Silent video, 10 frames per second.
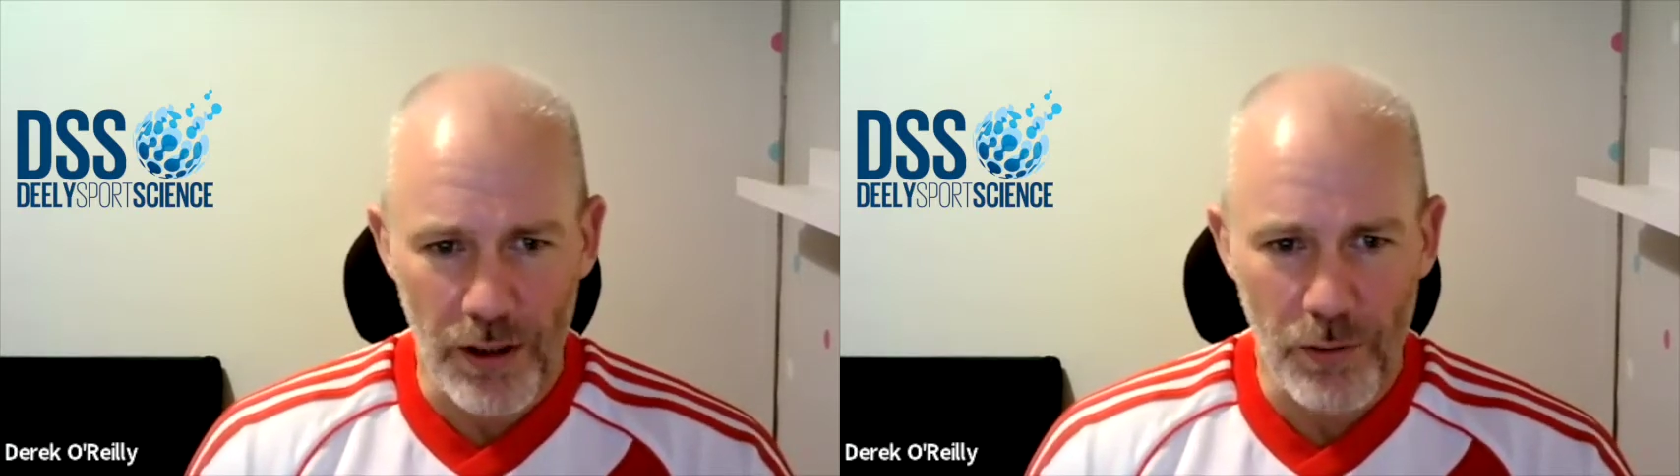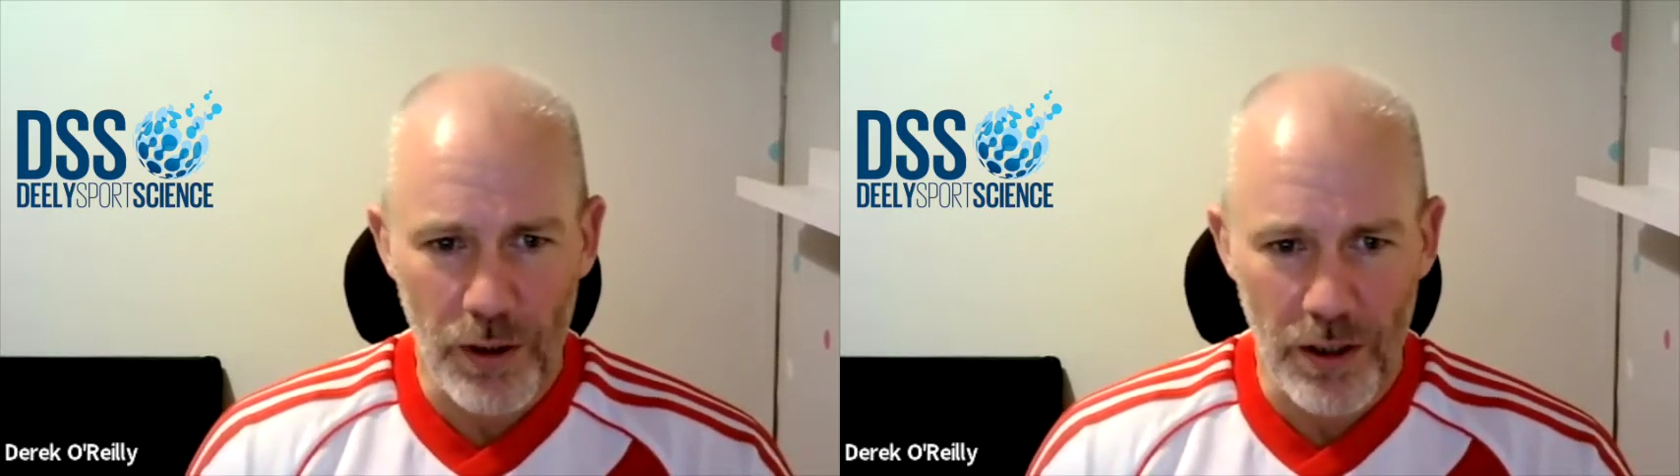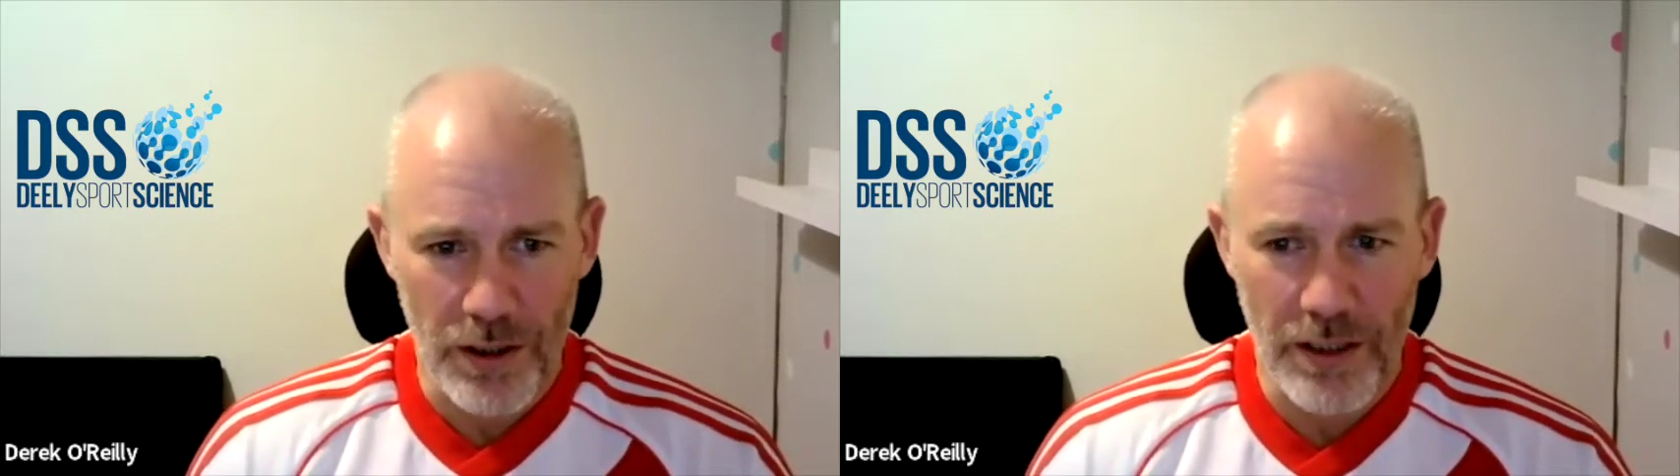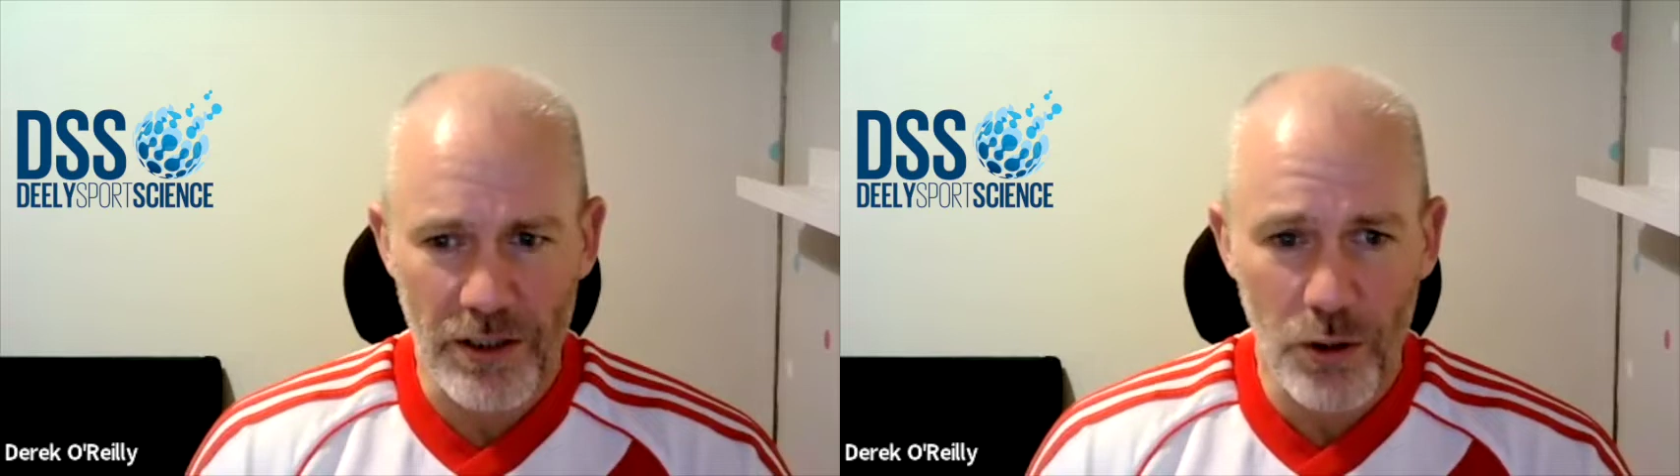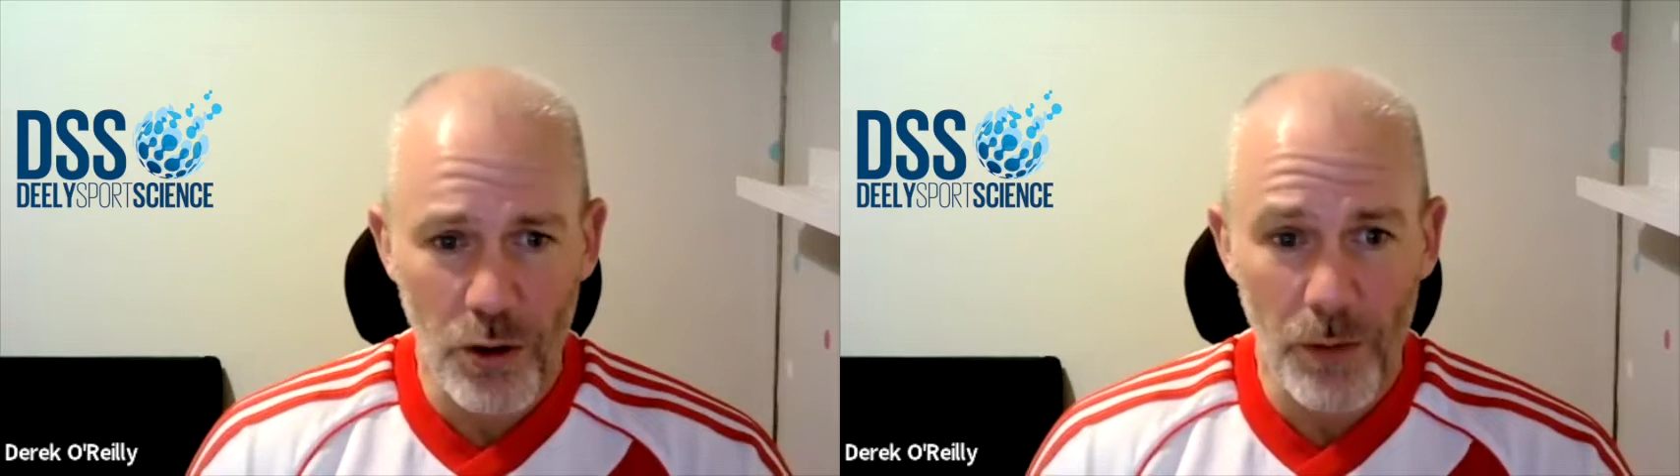whereas they
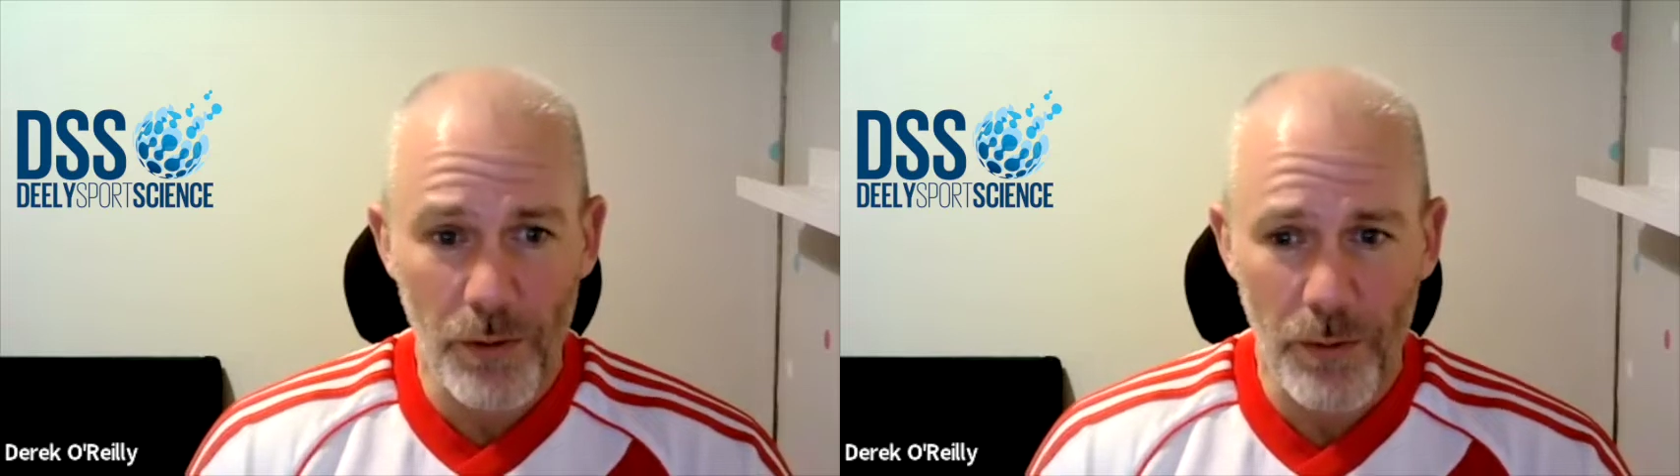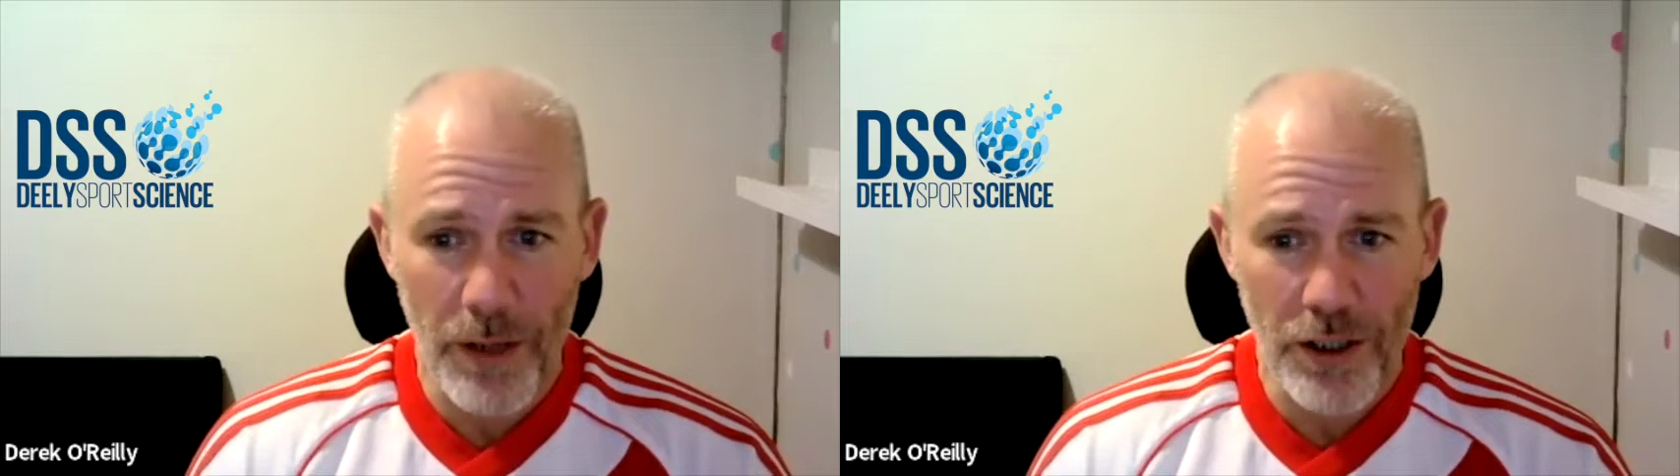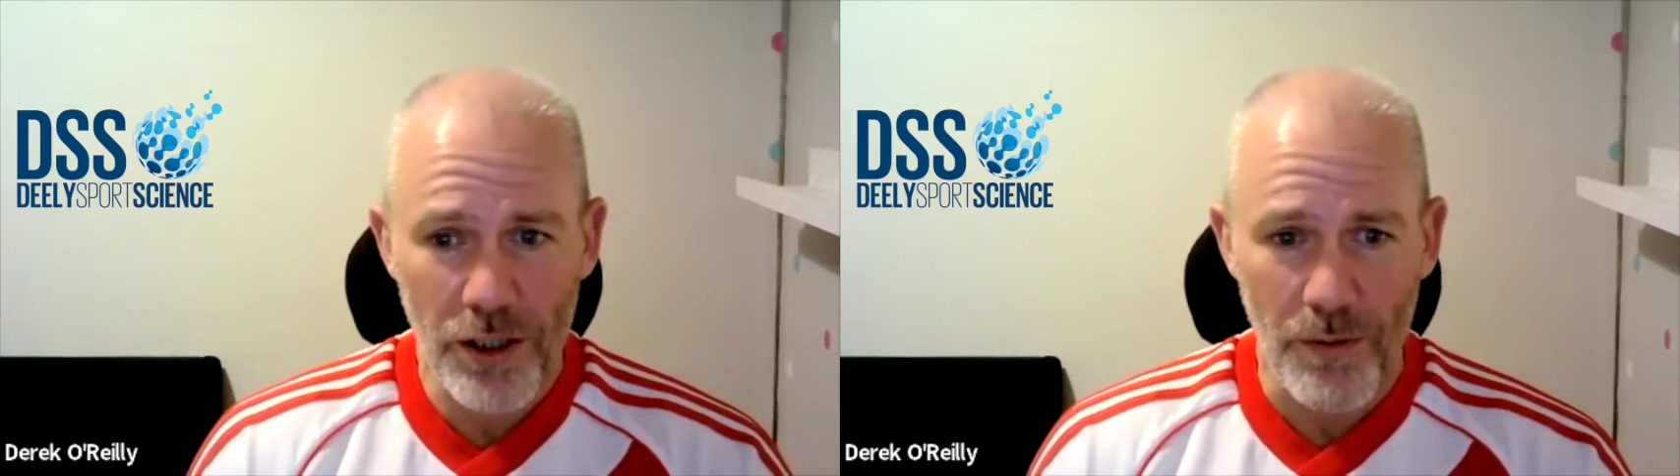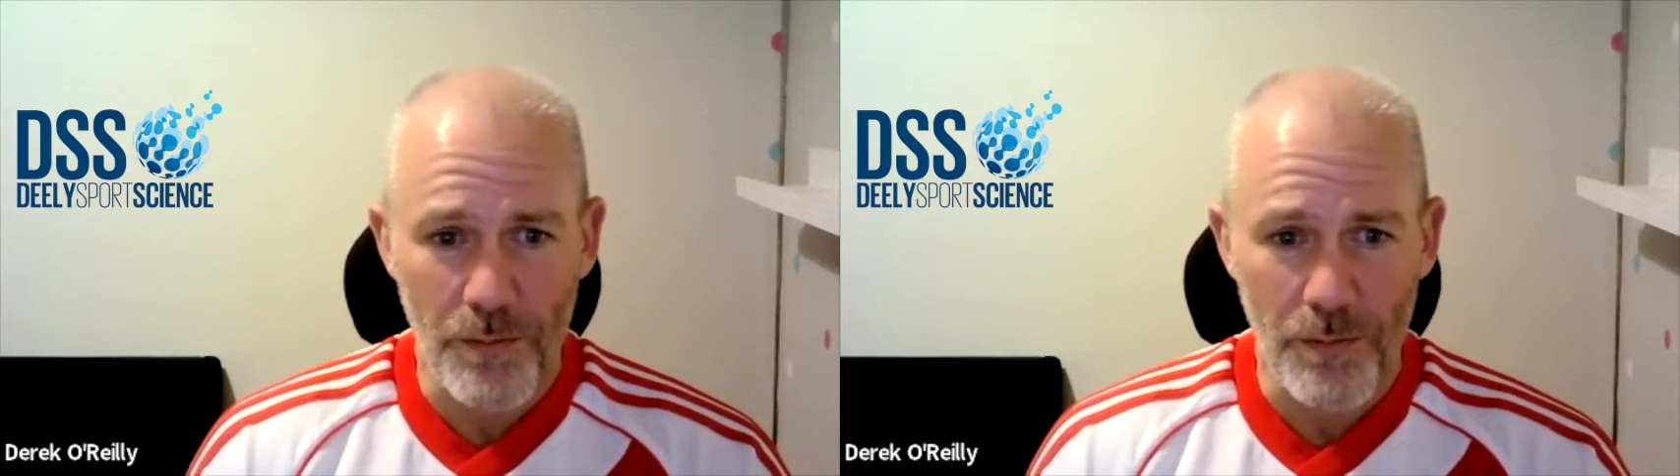soaked up the pressure.